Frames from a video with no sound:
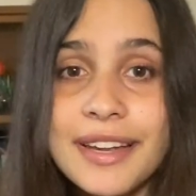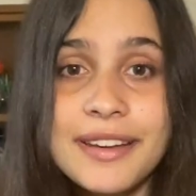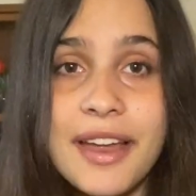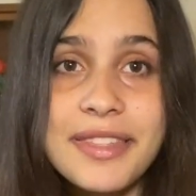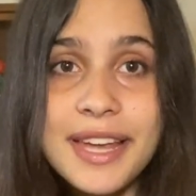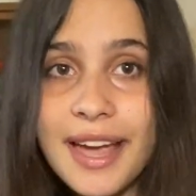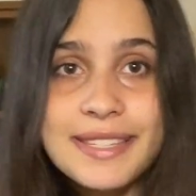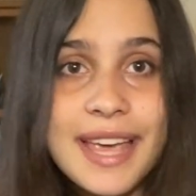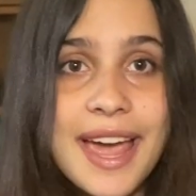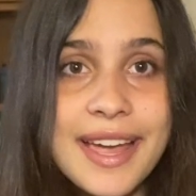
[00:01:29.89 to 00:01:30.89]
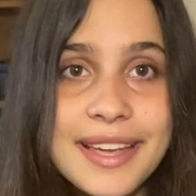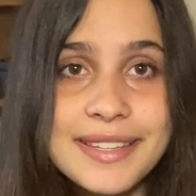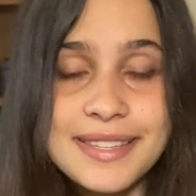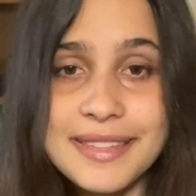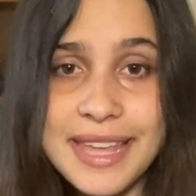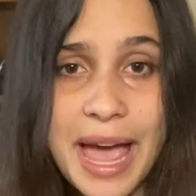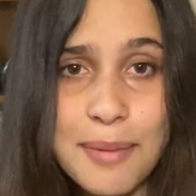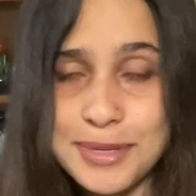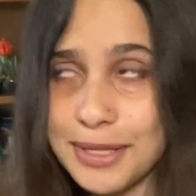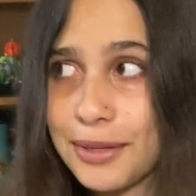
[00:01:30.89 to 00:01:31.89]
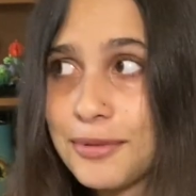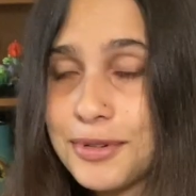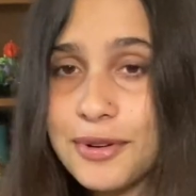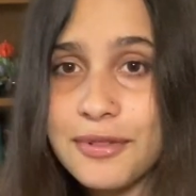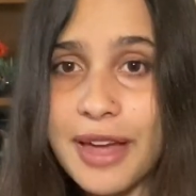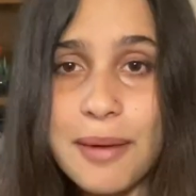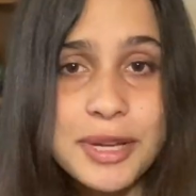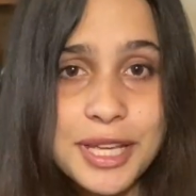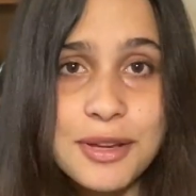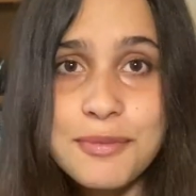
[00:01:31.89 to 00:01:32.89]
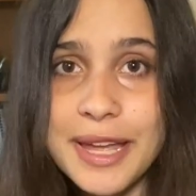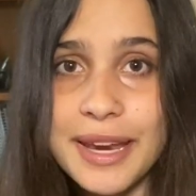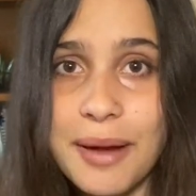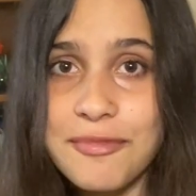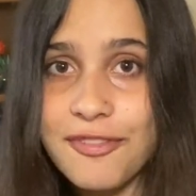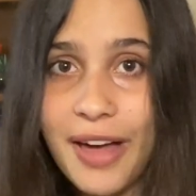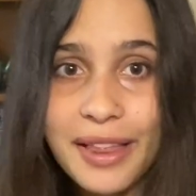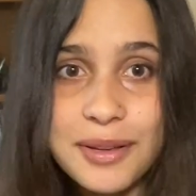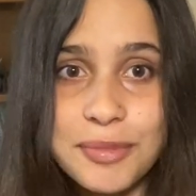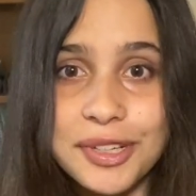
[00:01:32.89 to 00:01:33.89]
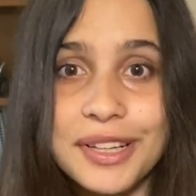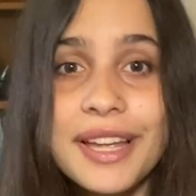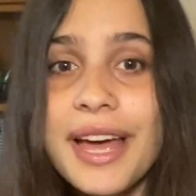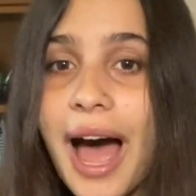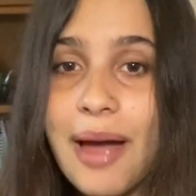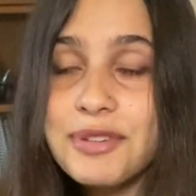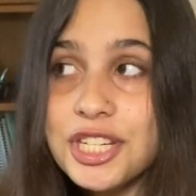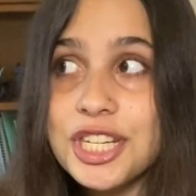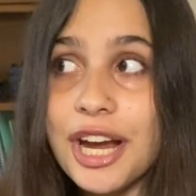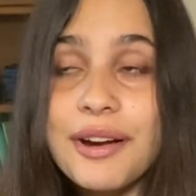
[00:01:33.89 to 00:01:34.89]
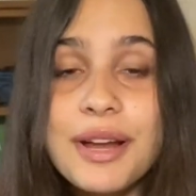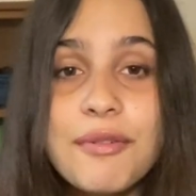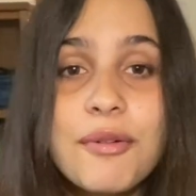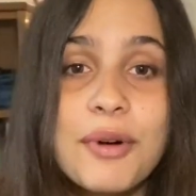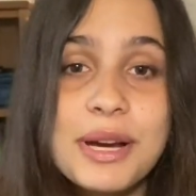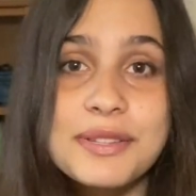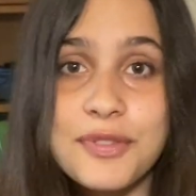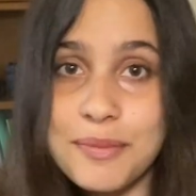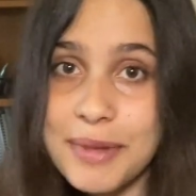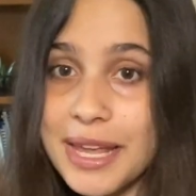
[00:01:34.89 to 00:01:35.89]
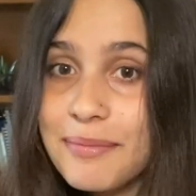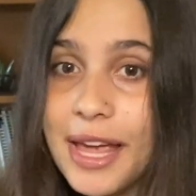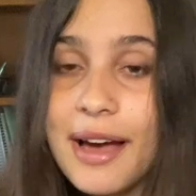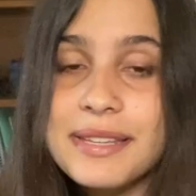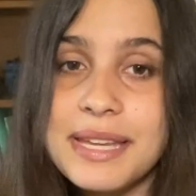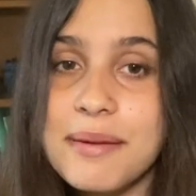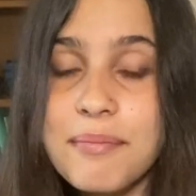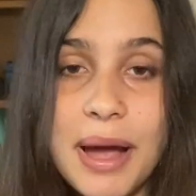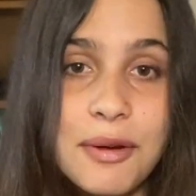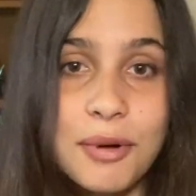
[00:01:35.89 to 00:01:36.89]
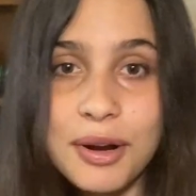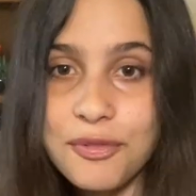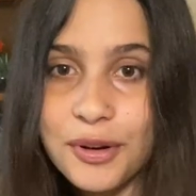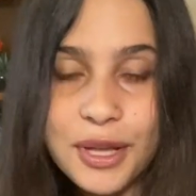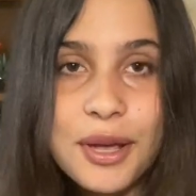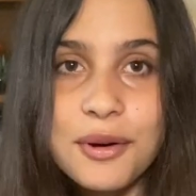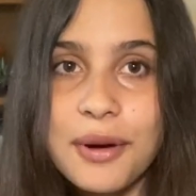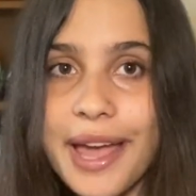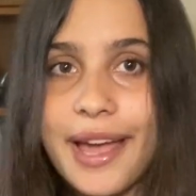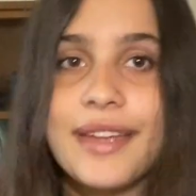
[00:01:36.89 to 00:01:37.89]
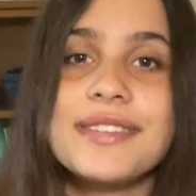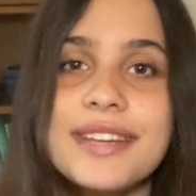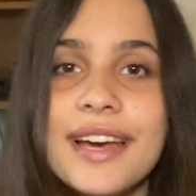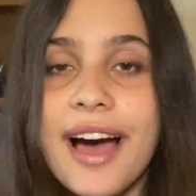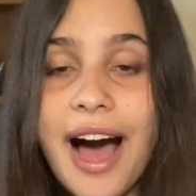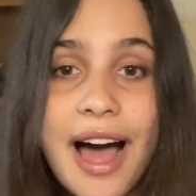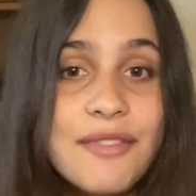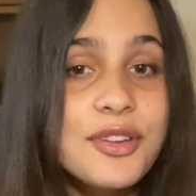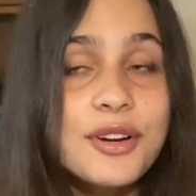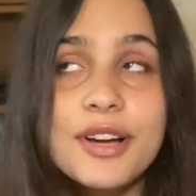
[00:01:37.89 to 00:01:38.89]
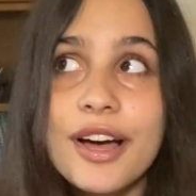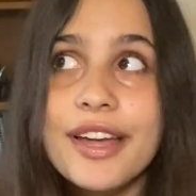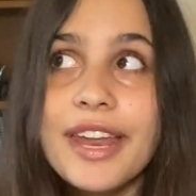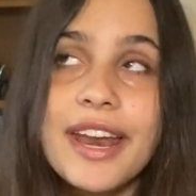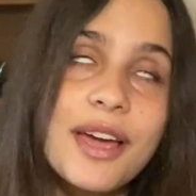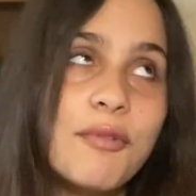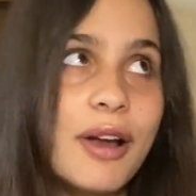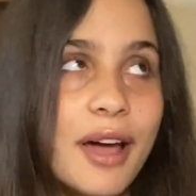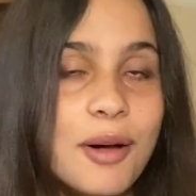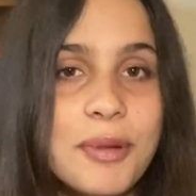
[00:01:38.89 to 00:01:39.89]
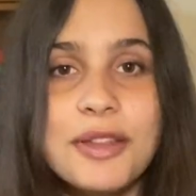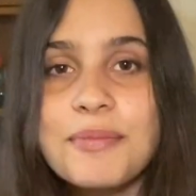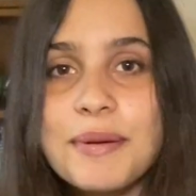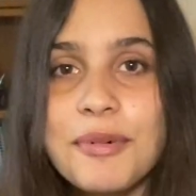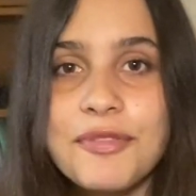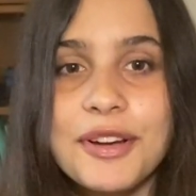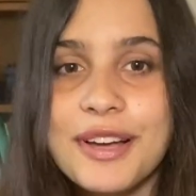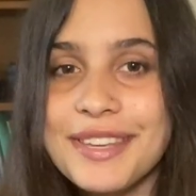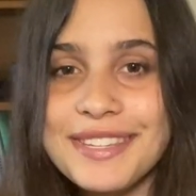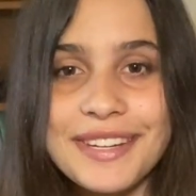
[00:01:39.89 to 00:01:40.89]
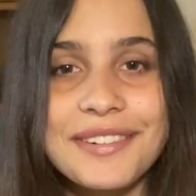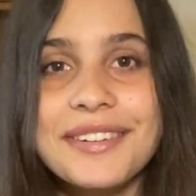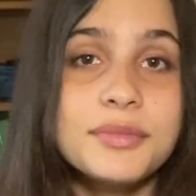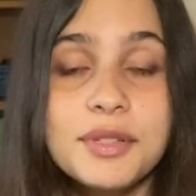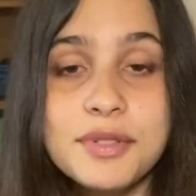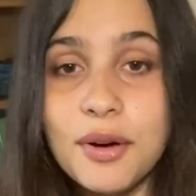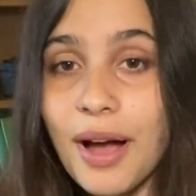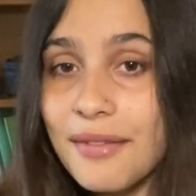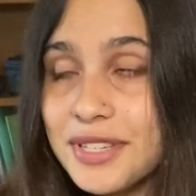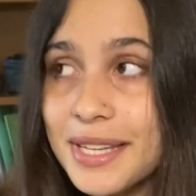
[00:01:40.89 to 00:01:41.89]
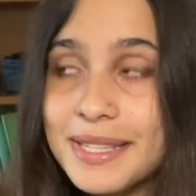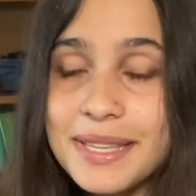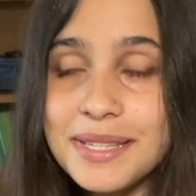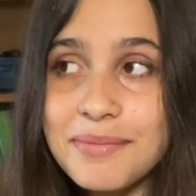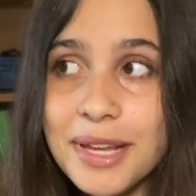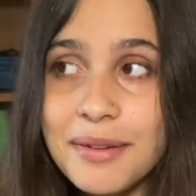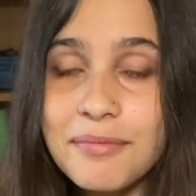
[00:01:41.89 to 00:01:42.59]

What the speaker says: Nothing I say is the absolute truth. I'm a human, I'm fallible. I'm just sharing what works for me because it might work for you, and I feel good and I want to help other people feel good too. You don't have to listen to me.